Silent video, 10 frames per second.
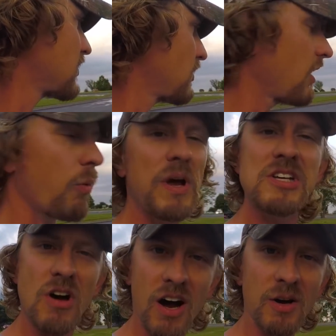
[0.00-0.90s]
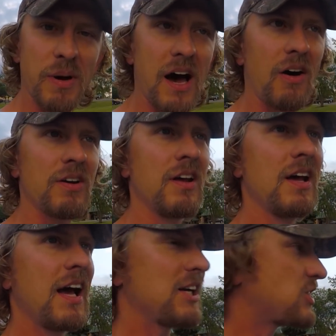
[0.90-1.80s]
you know, that we talk about
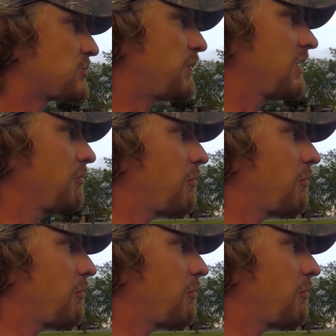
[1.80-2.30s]
has just been